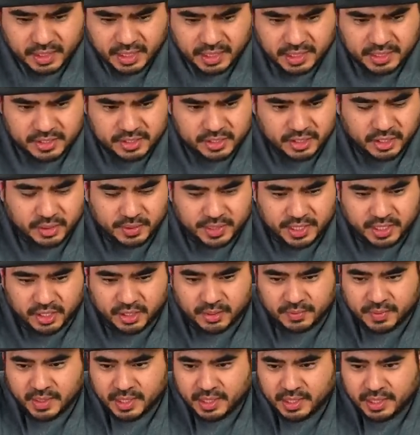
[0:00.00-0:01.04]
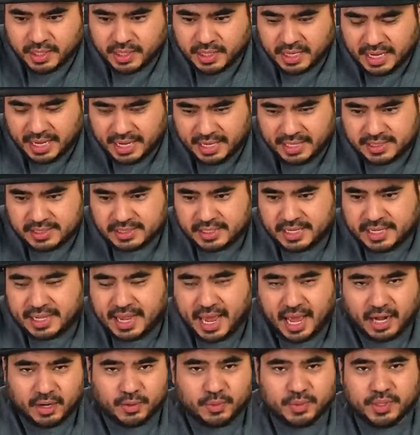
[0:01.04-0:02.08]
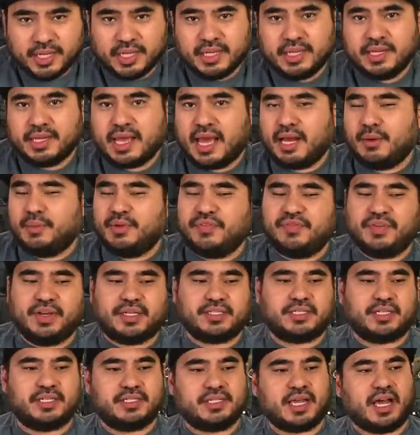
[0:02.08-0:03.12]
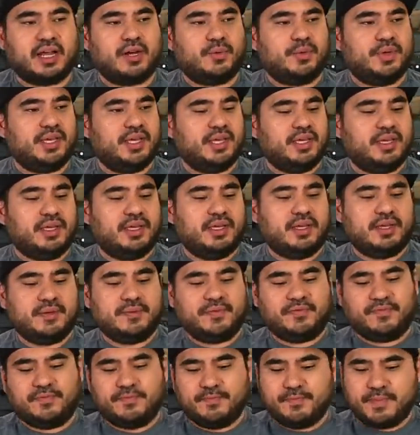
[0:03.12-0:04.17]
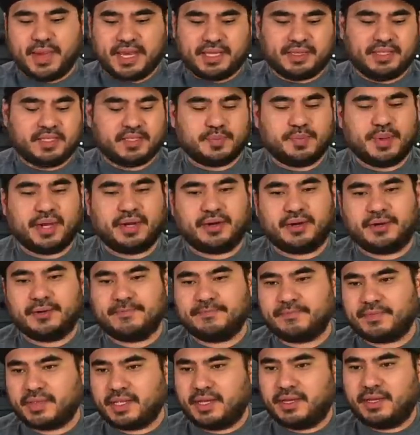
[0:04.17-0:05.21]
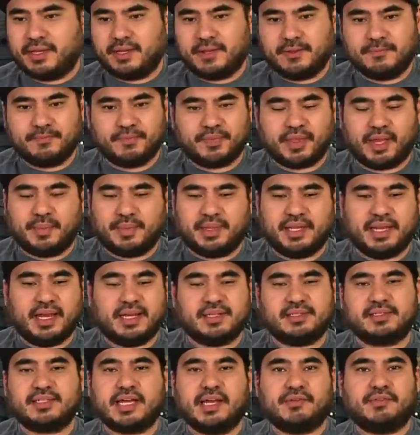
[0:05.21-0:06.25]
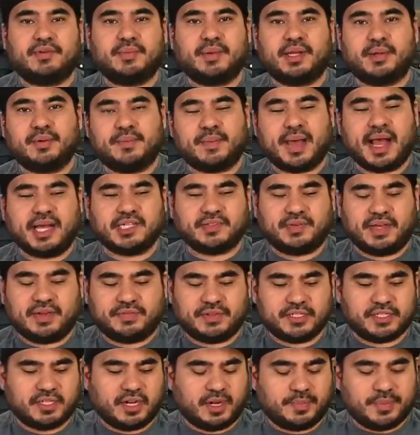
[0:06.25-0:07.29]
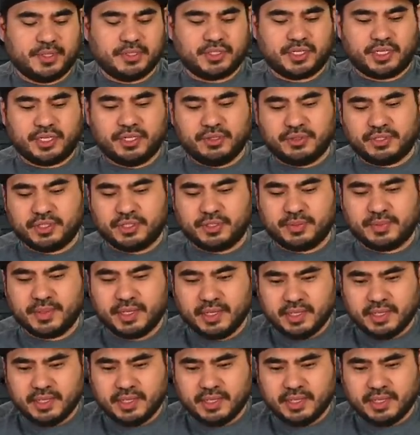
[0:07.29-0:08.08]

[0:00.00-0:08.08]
And so, you know, and it's like, how do we, how do we fix this? How do we make this better? Um, I mean, yes, everybody would massively have to stop using YouTube.